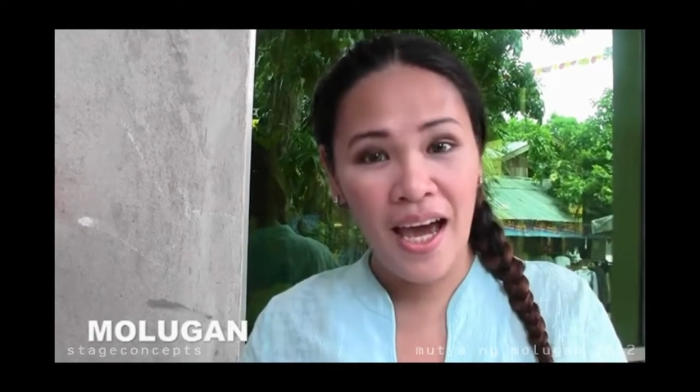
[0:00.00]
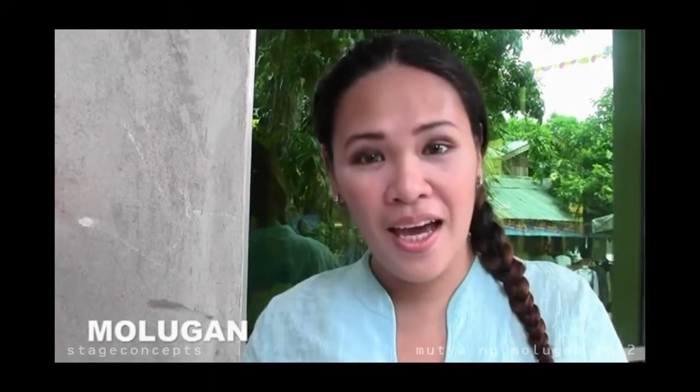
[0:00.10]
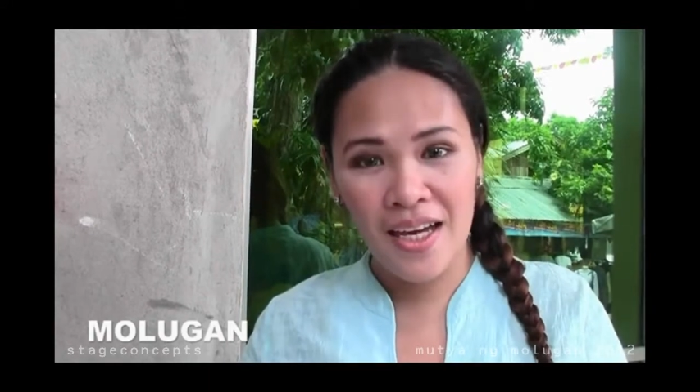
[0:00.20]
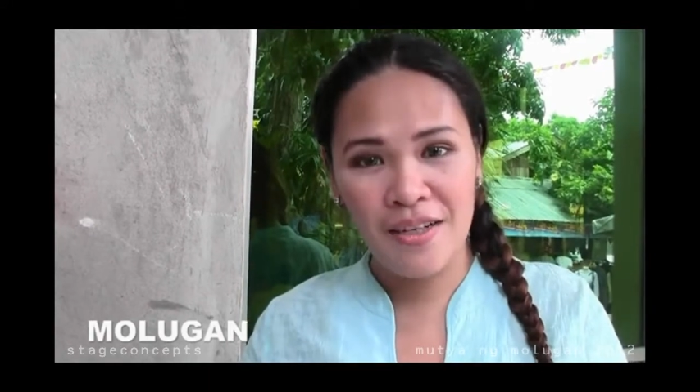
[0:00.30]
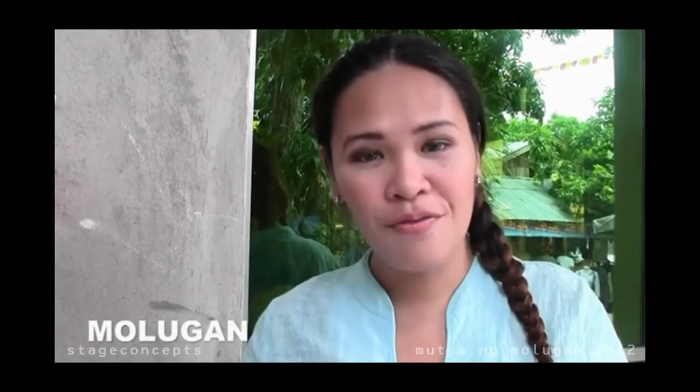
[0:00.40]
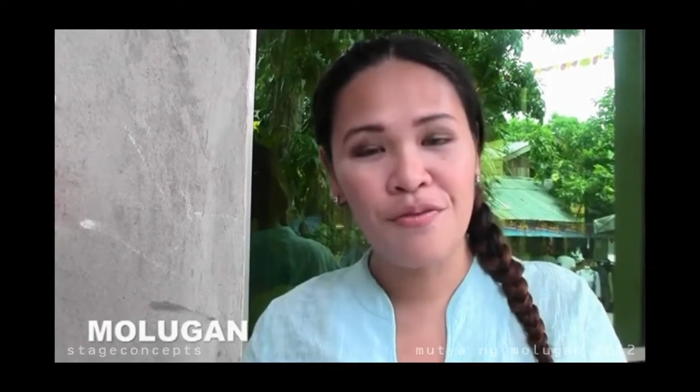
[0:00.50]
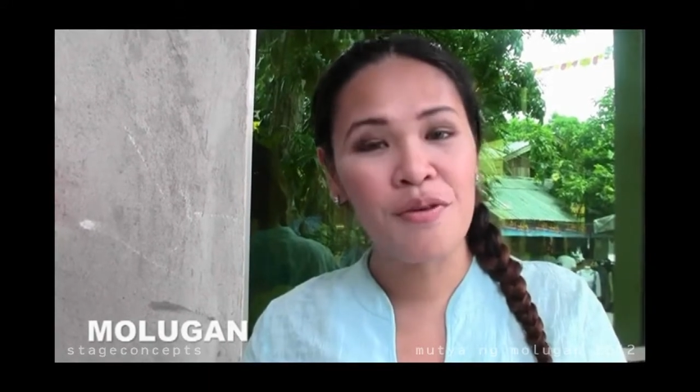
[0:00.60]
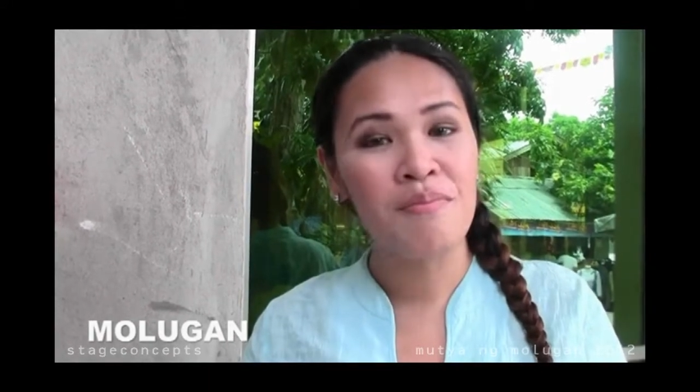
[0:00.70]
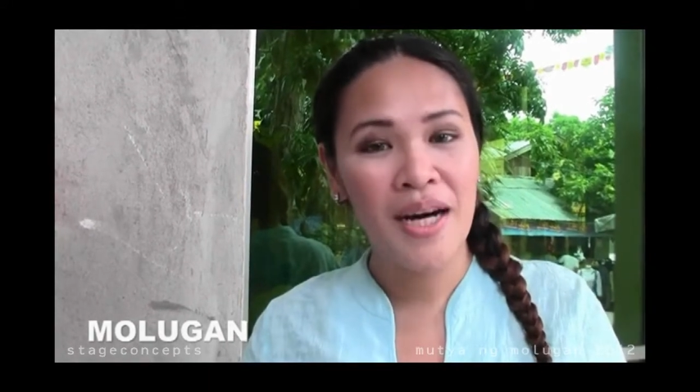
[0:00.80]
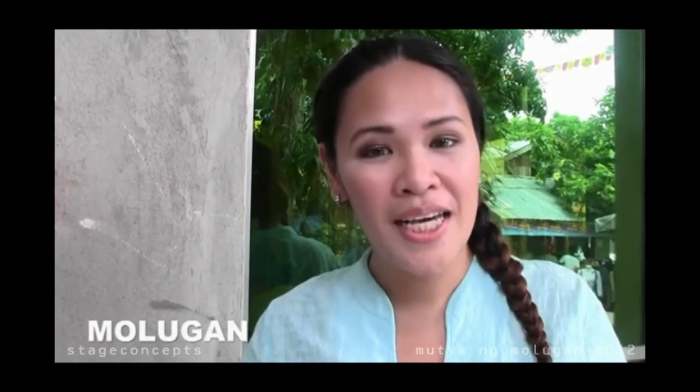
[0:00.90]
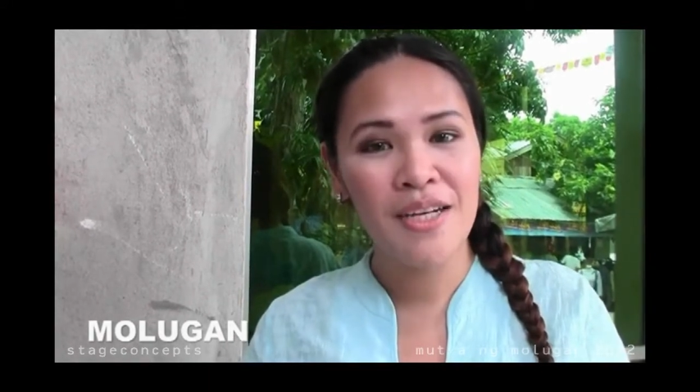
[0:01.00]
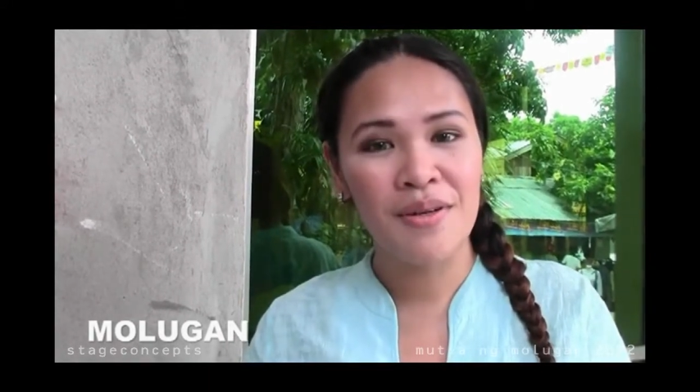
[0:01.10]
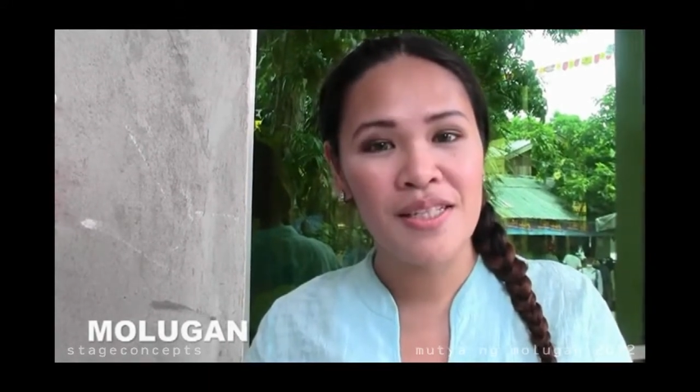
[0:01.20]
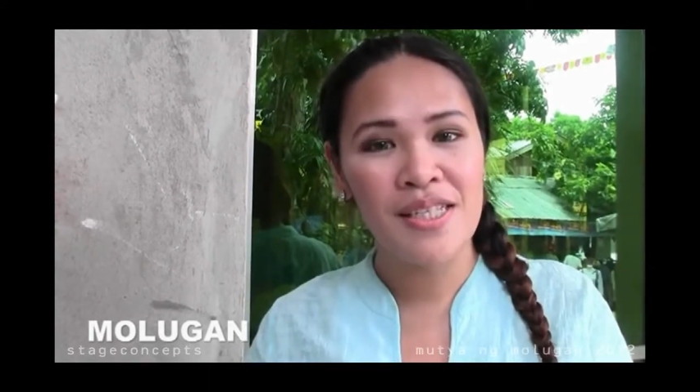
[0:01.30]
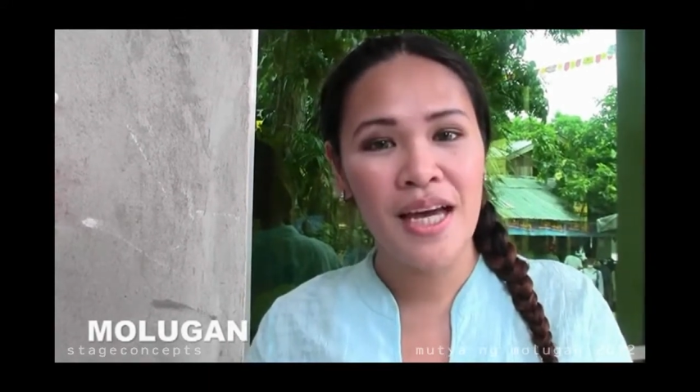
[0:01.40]
And for
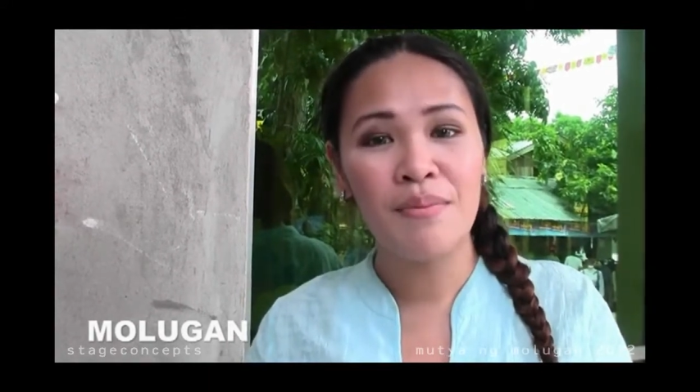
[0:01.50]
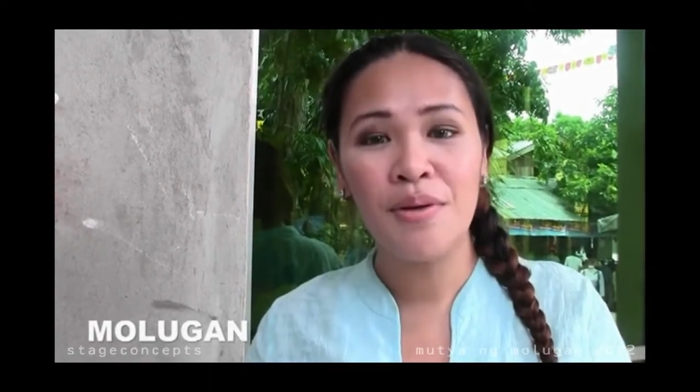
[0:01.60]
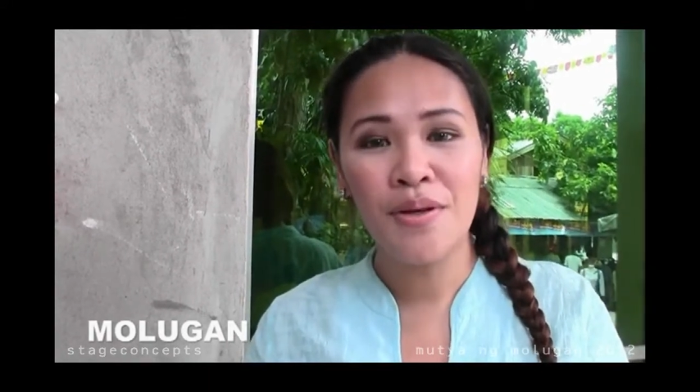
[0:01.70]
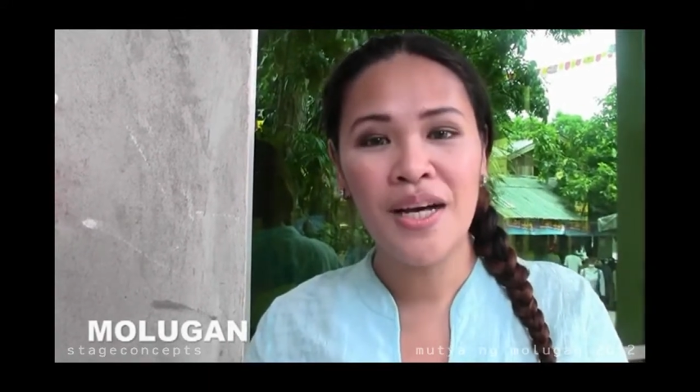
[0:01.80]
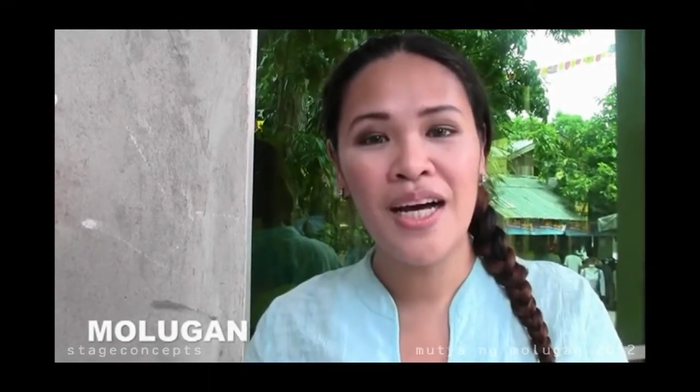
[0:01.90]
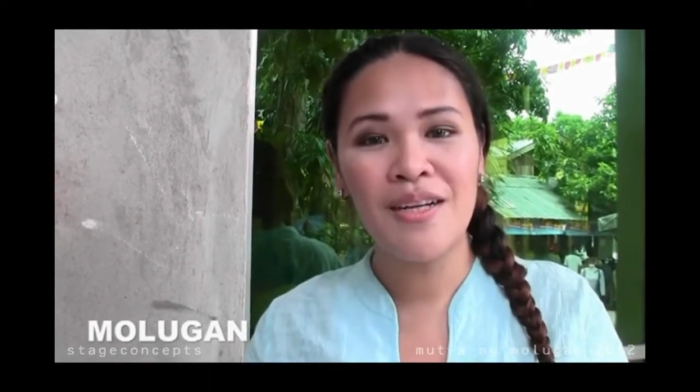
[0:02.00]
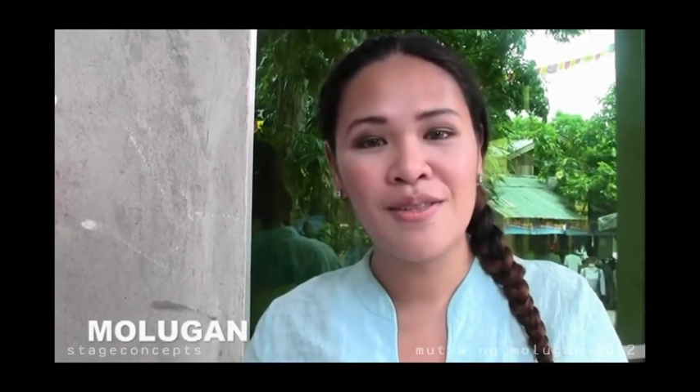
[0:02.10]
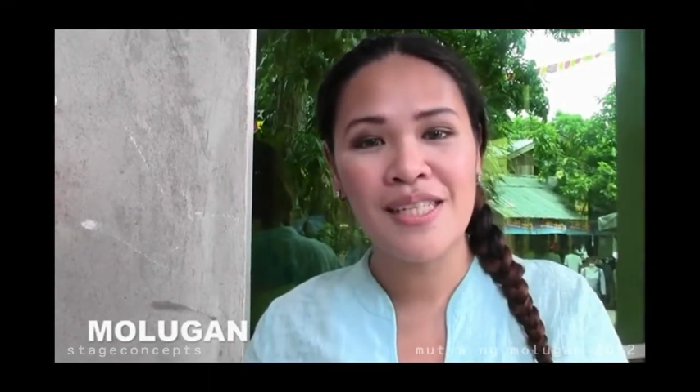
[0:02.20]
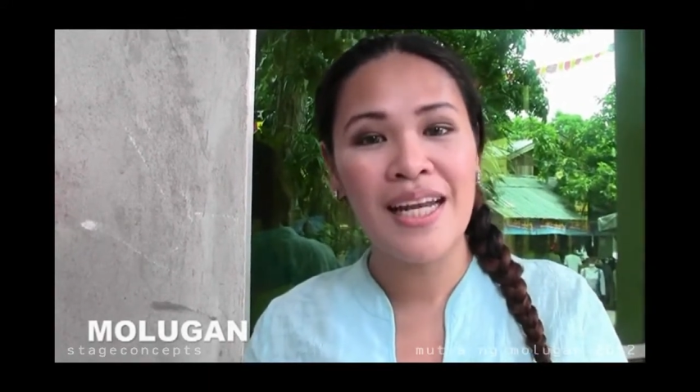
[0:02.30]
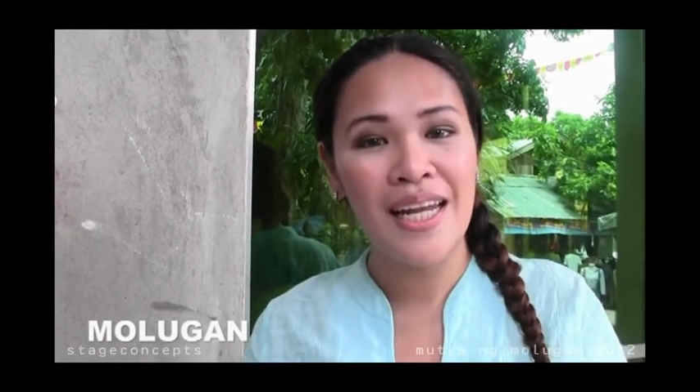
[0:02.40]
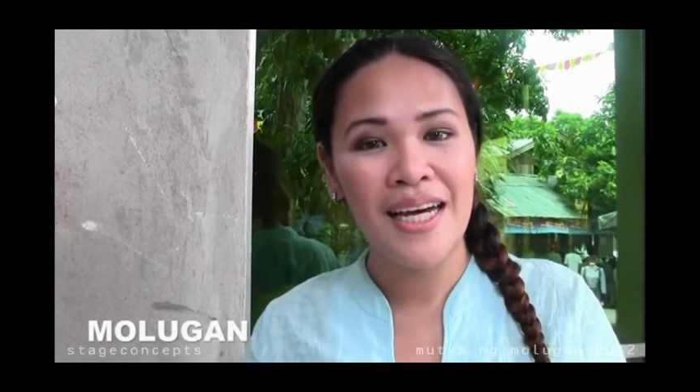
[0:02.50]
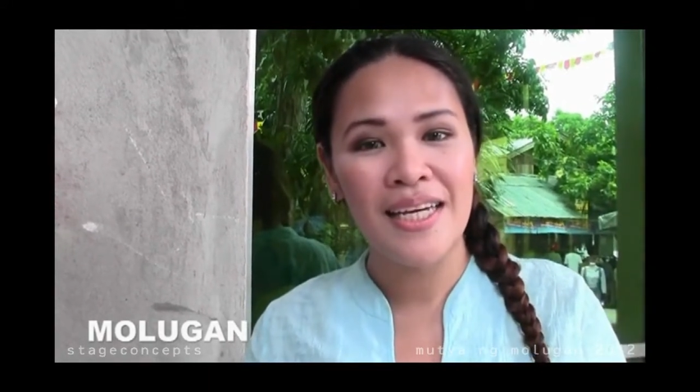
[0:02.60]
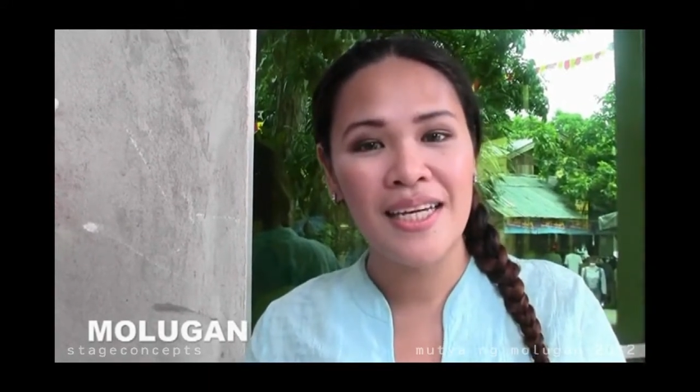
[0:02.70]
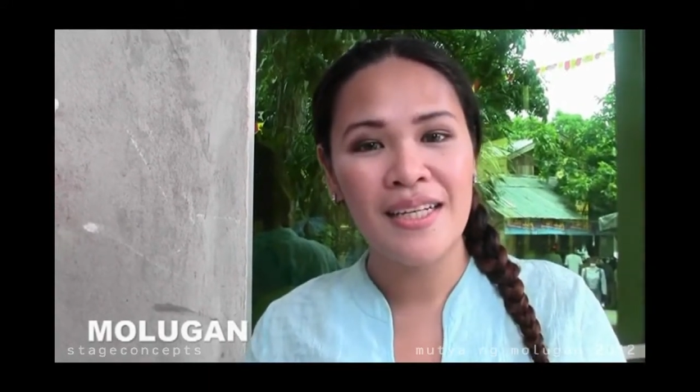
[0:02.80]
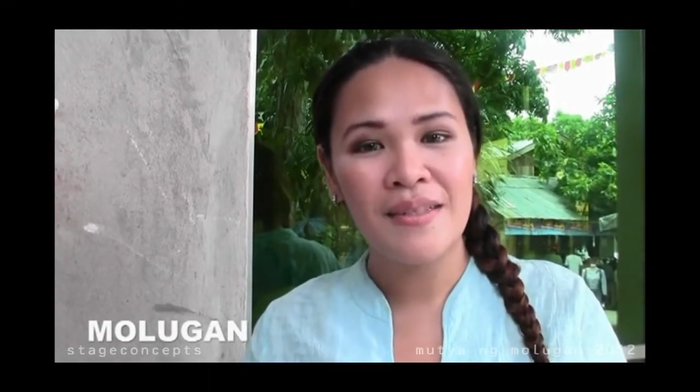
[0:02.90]
migrants and Moluganons alike,